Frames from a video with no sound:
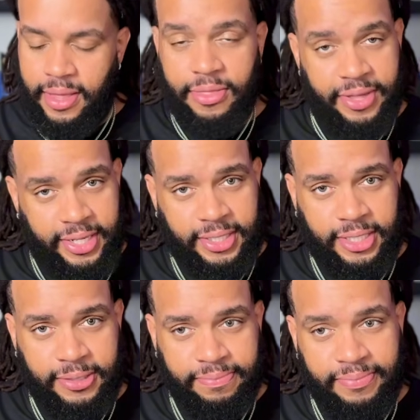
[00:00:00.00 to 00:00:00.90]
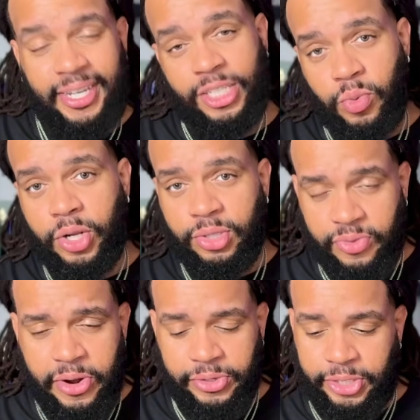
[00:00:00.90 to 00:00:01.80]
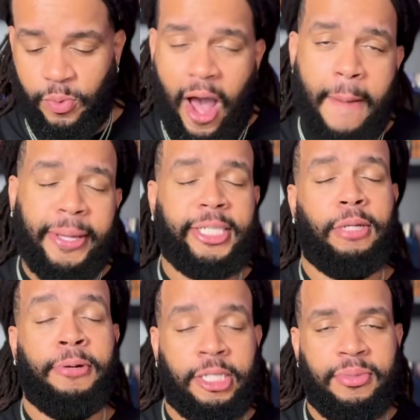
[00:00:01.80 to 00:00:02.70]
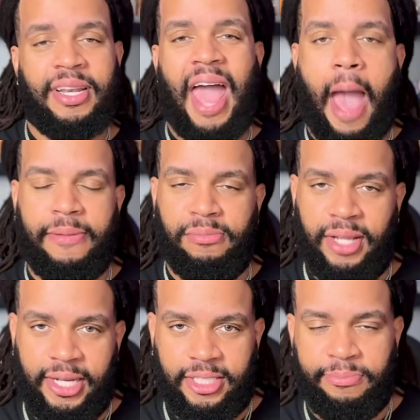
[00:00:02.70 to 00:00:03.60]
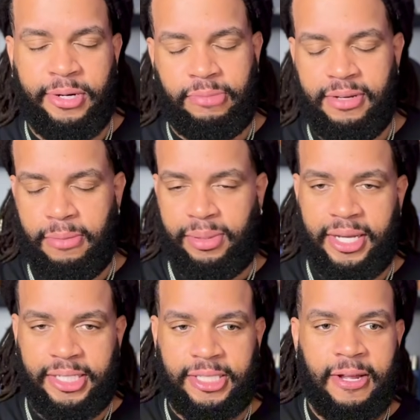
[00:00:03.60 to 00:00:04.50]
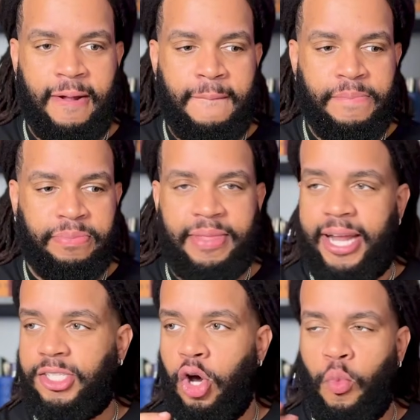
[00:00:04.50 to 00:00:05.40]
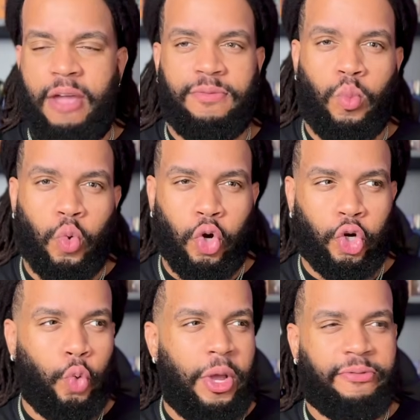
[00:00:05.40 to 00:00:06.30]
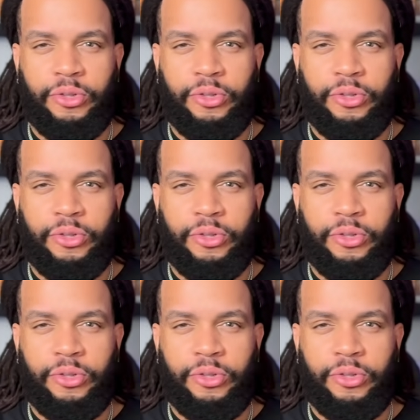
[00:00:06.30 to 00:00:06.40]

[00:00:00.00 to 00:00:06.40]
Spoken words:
This is one of those fragrances. Why? Because it puts me in a happy place. It puts me in a place that's away from work, away